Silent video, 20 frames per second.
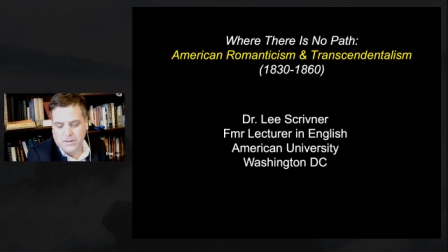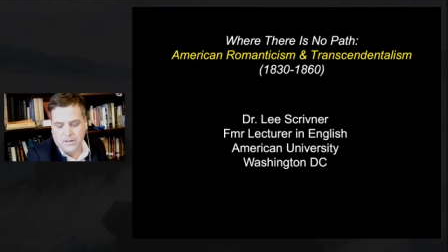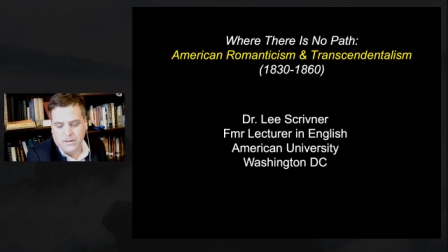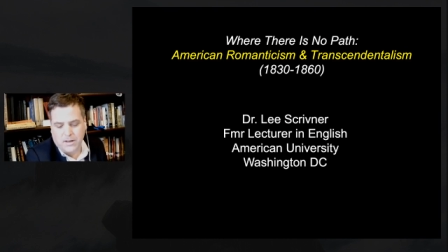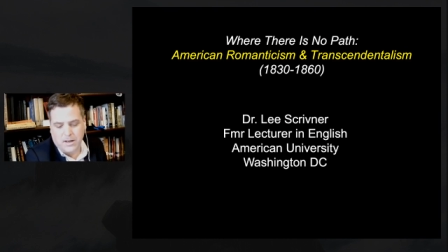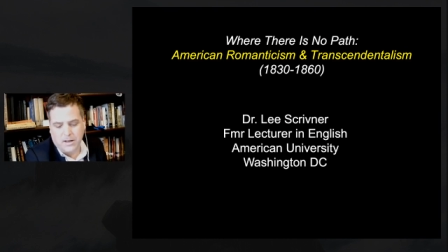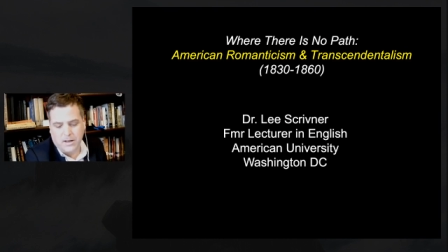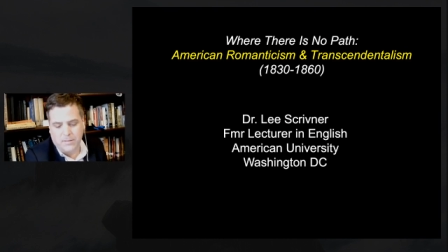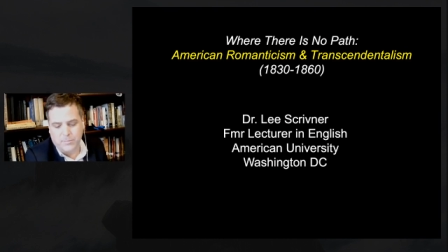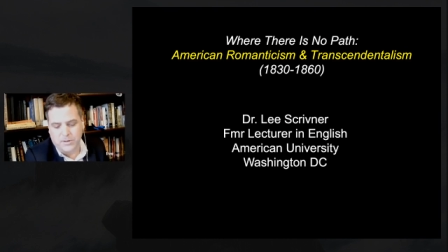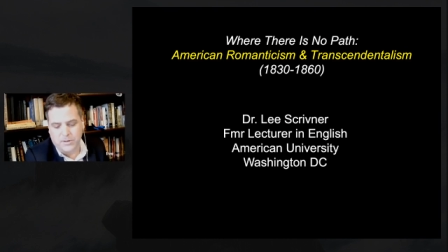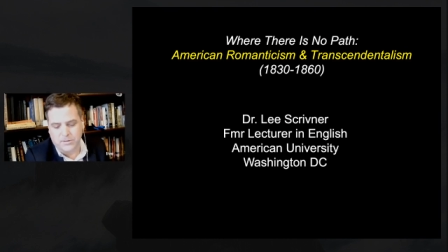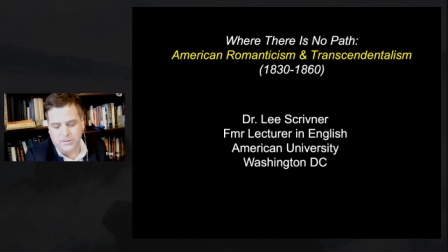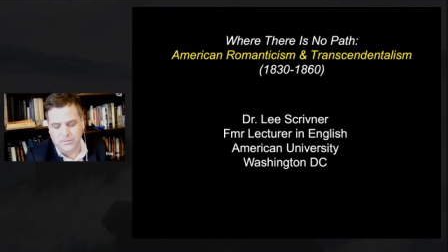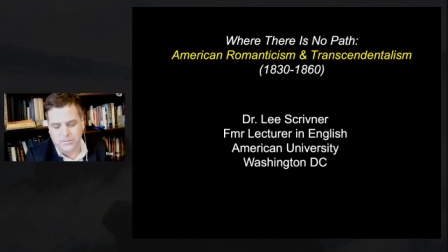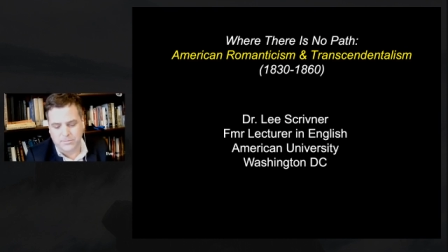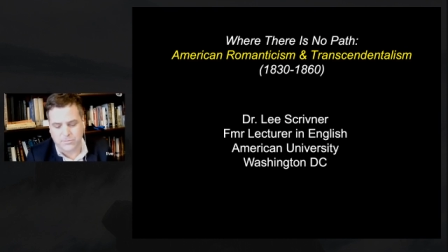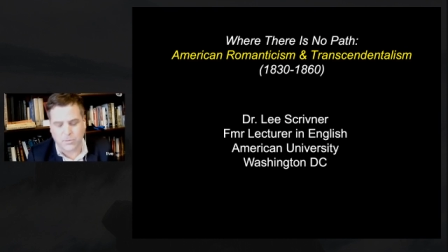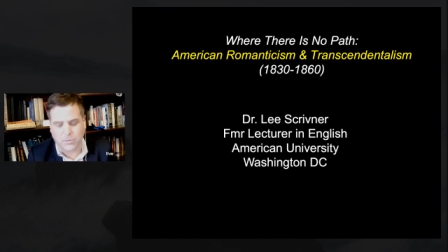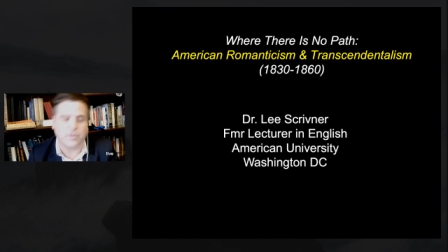I'm a
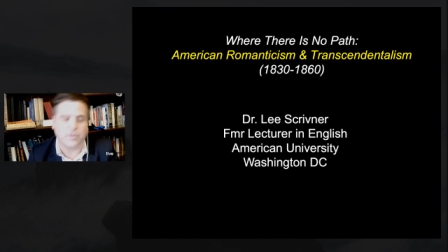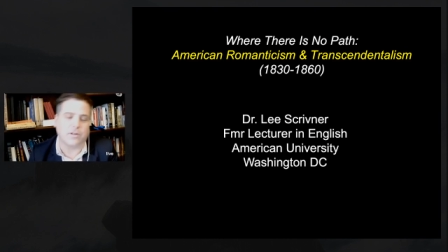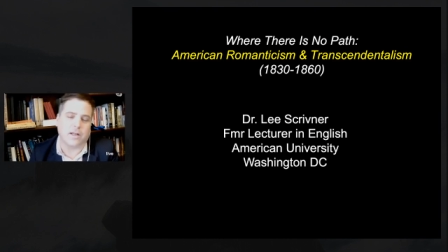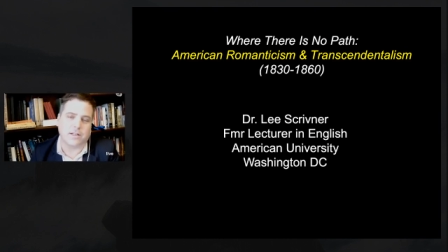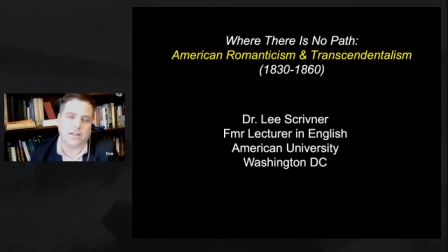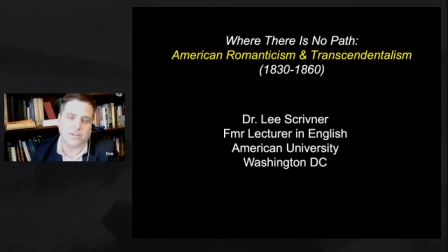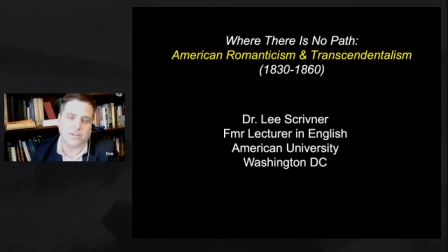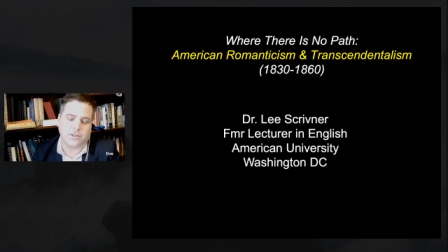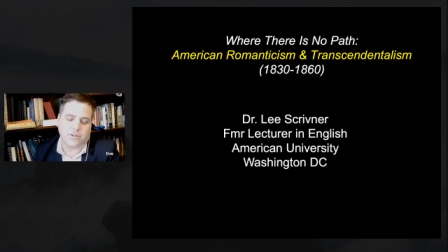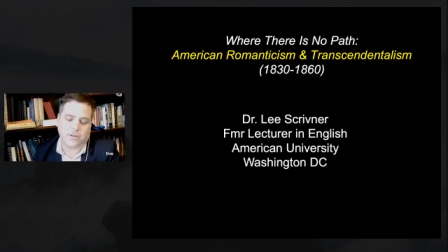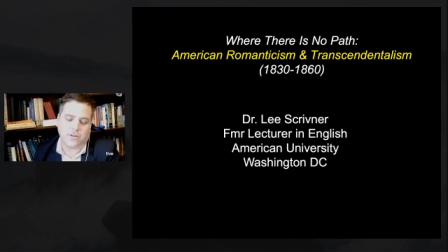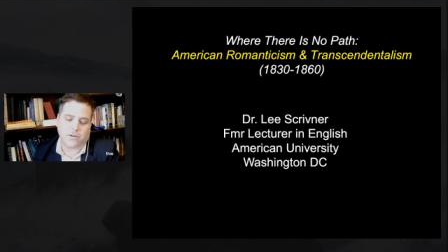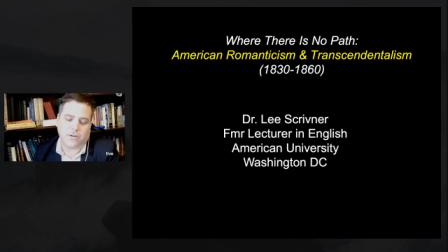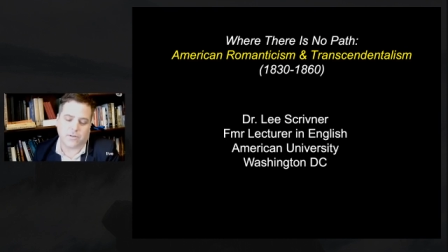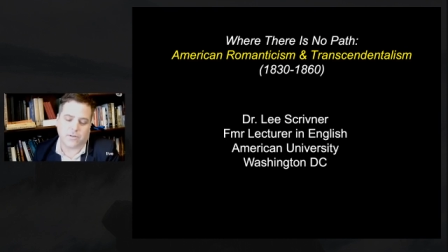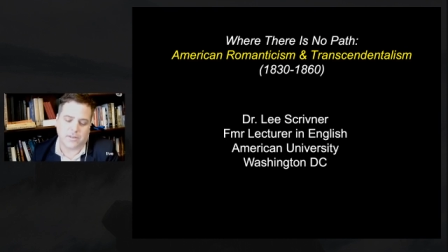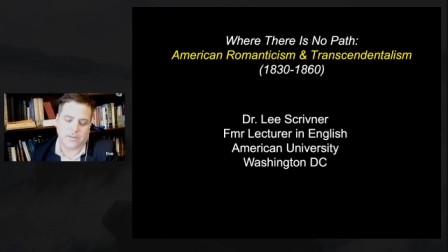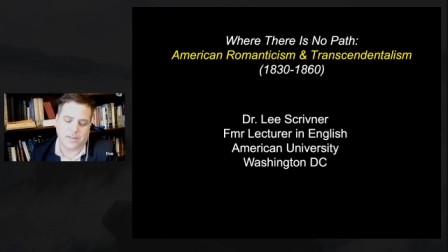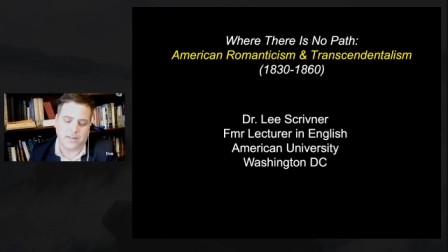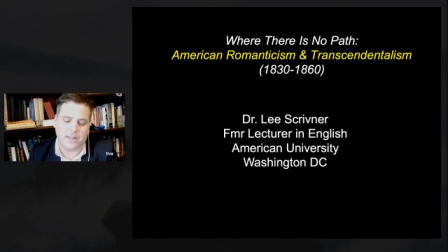former lecturer
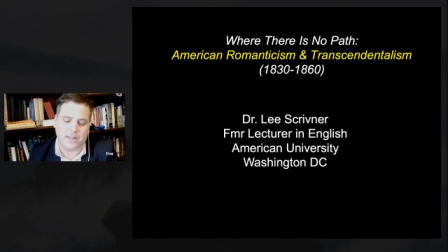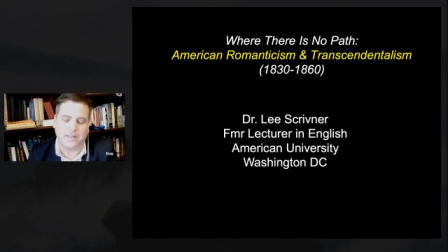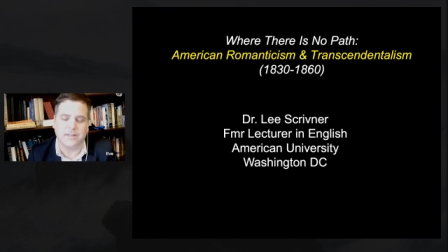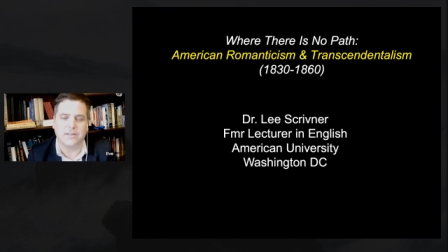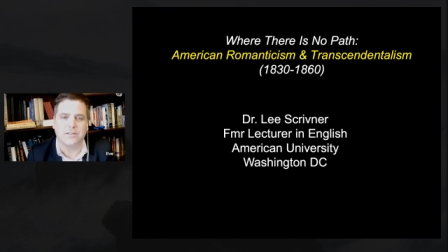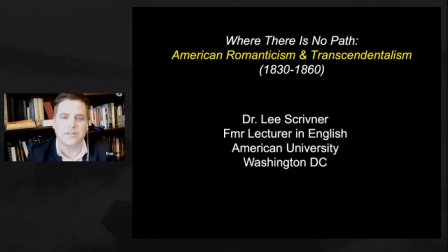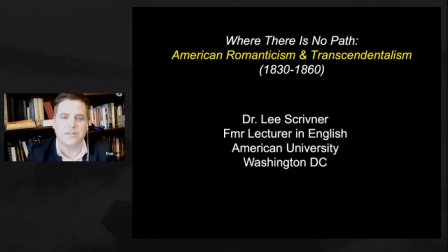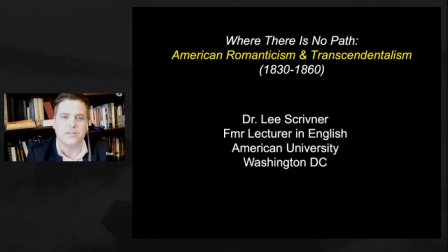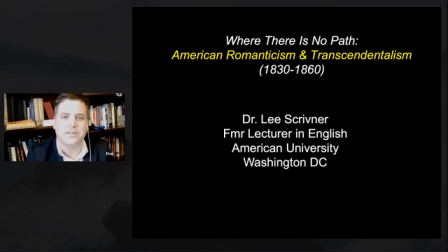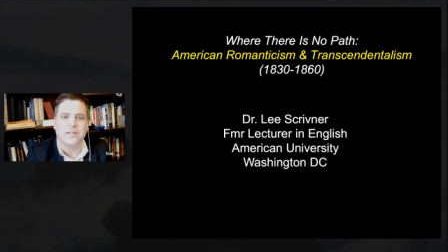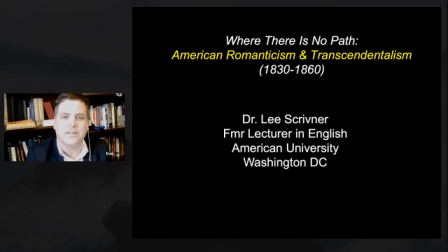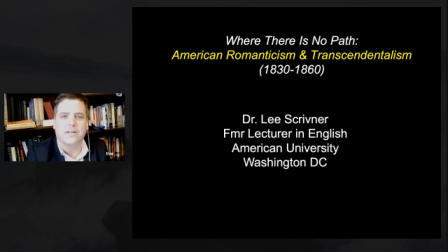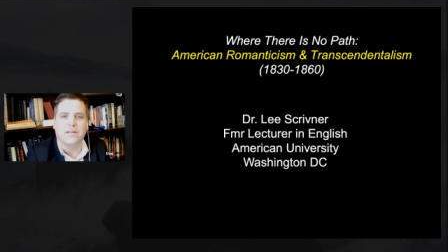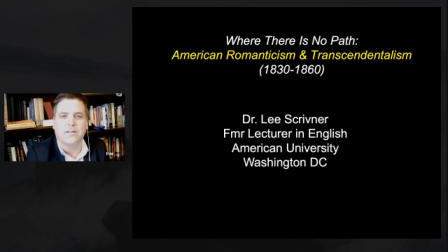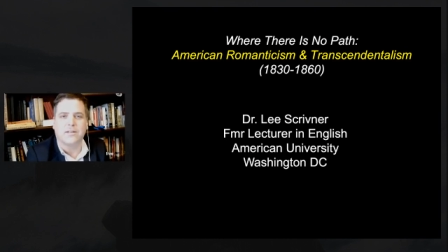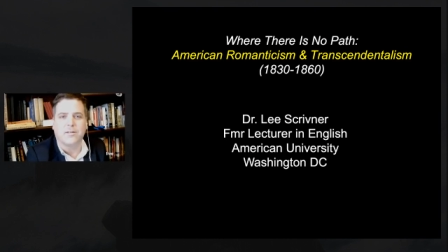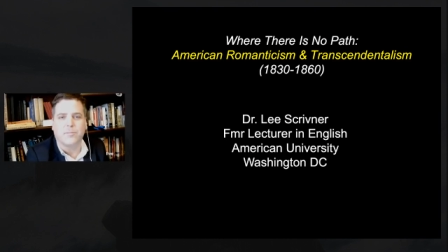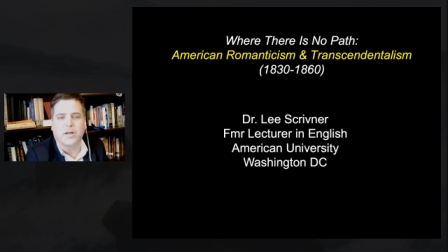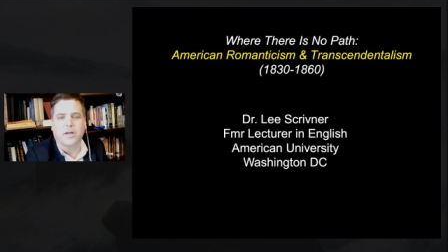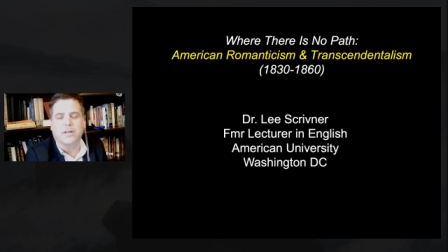in English at
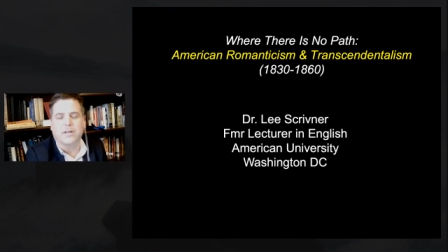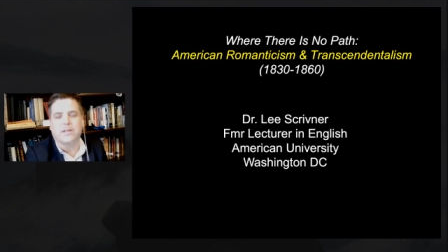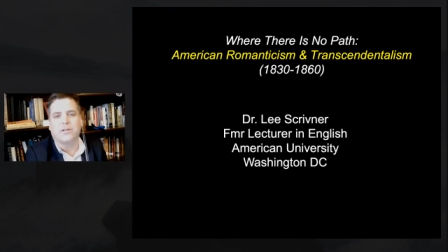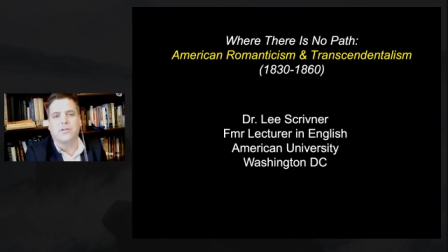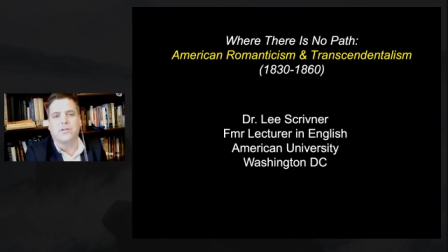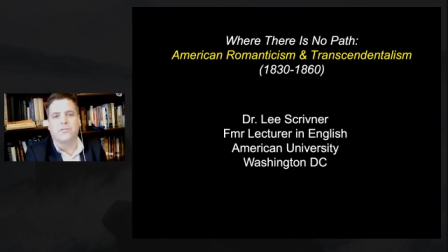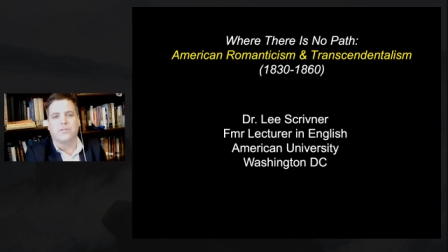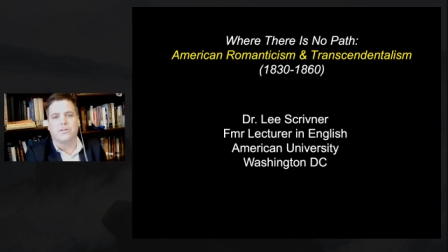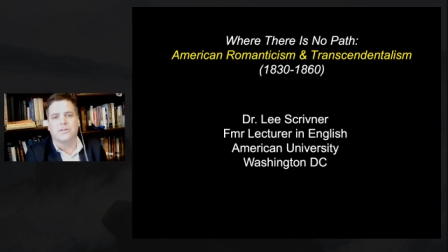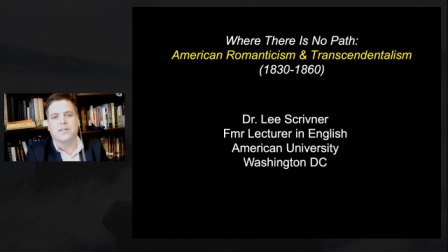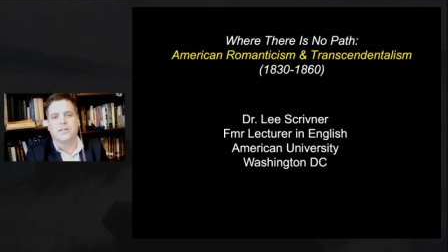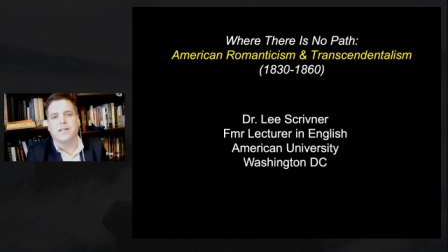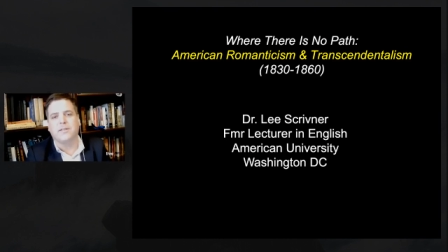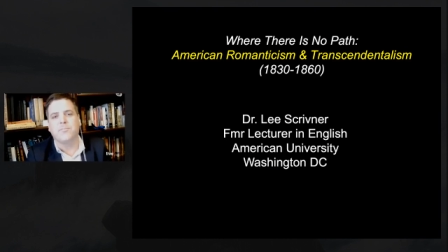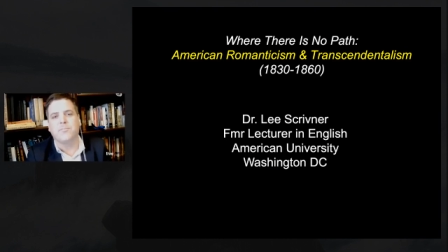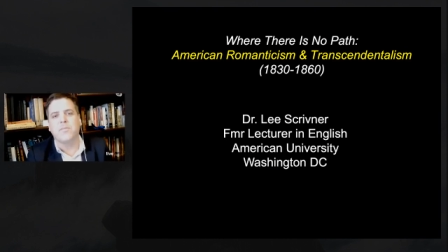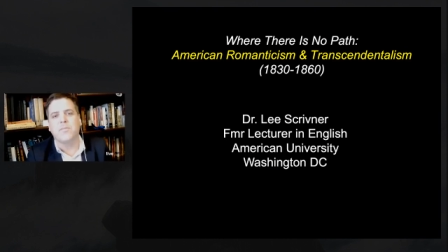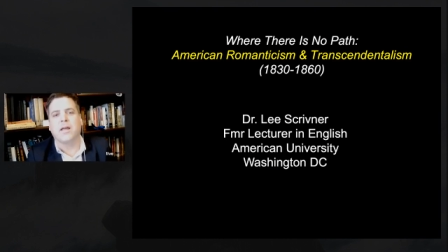the American University.